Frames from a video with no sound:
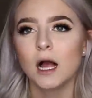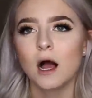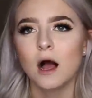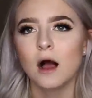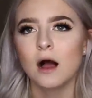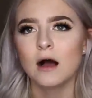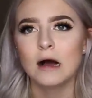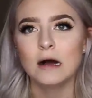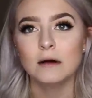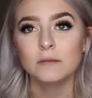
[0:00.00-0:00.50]

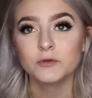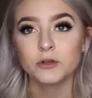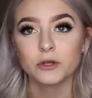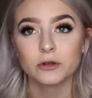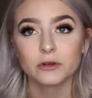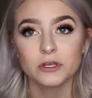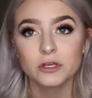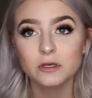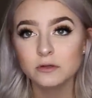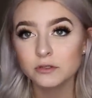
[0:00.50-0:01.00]
Um, your
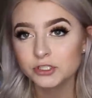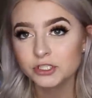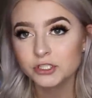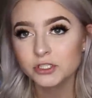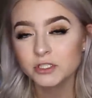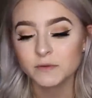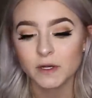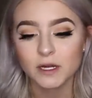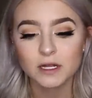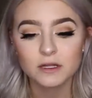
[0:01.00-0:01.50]
cute
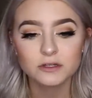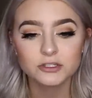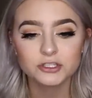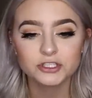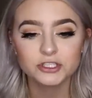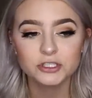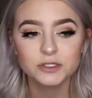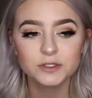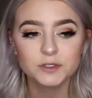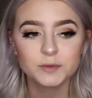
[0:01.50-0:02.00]
shoes, regular
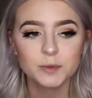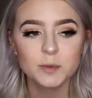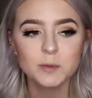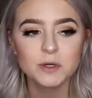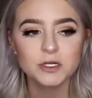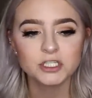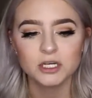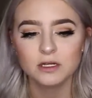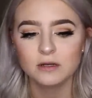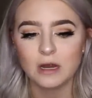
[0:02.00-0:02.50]
shoes, pretty
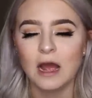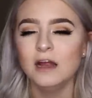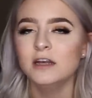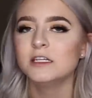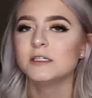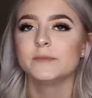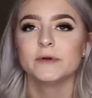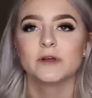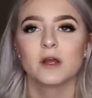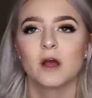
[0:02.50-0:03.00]
much I, I
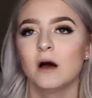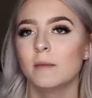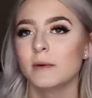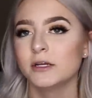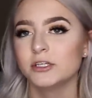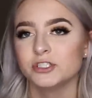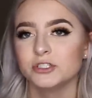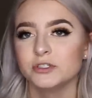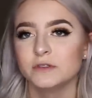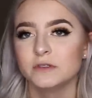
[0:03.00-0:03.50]
just bring all my
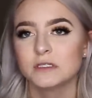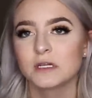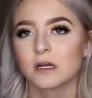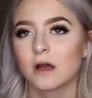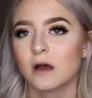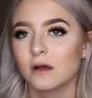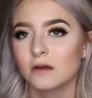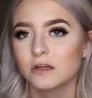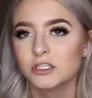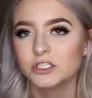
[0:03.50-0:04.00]
shoes to
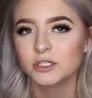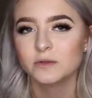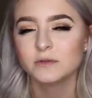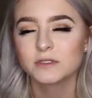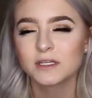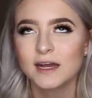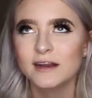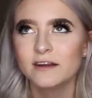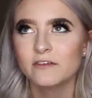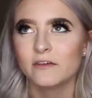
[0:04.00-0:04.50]
college. It was
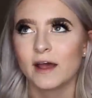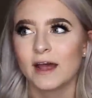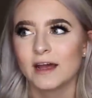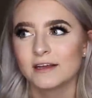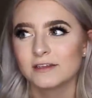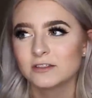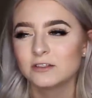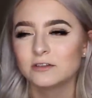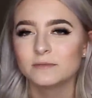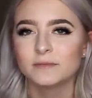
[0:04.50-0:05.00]
kind of a
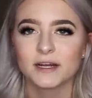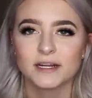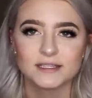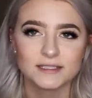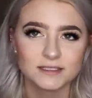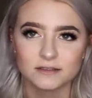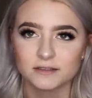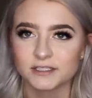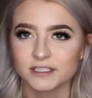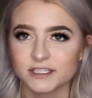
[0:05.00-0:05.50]
hassle, but I
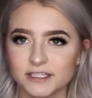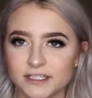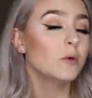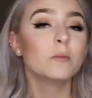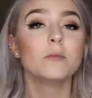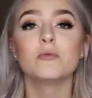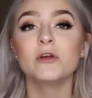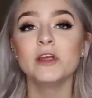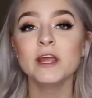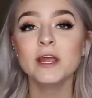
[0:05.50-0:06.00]
still did it.
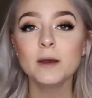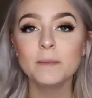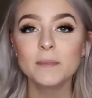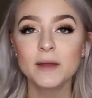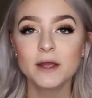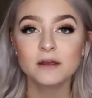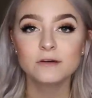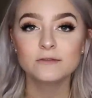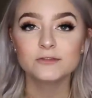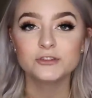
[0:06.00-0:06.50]
Bring a
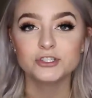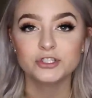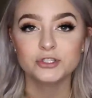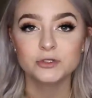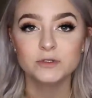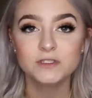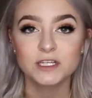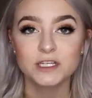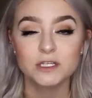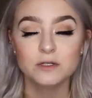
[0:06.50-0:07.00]
pair of
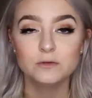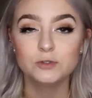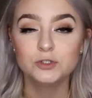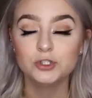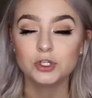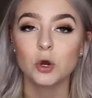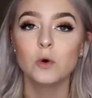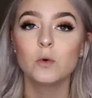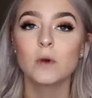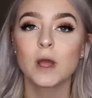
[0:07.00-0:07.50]
shoes that you
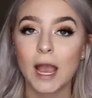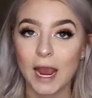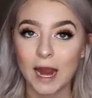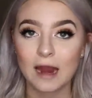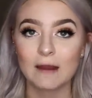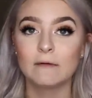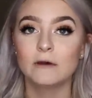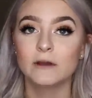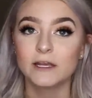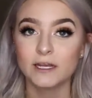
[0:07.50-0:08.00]
don't
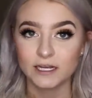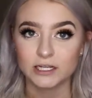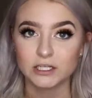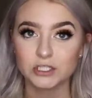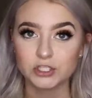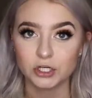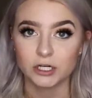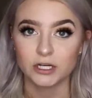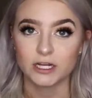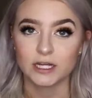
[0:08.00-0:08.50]
care about getting
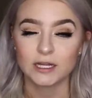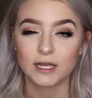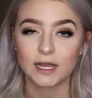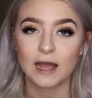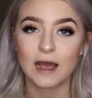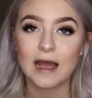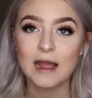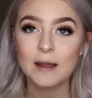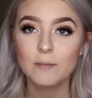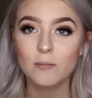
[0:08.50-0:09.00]
dirty. Like
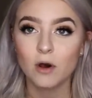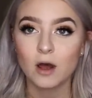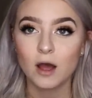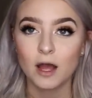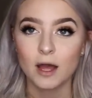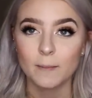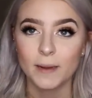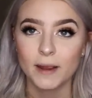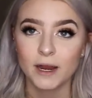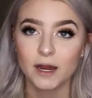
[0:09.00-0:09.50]
I
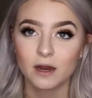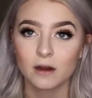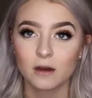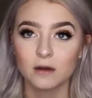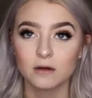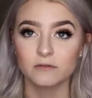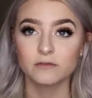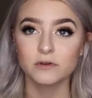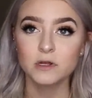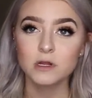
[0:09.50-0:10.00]
bought a pair
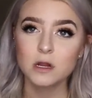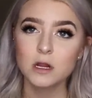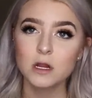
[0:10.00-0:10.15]
of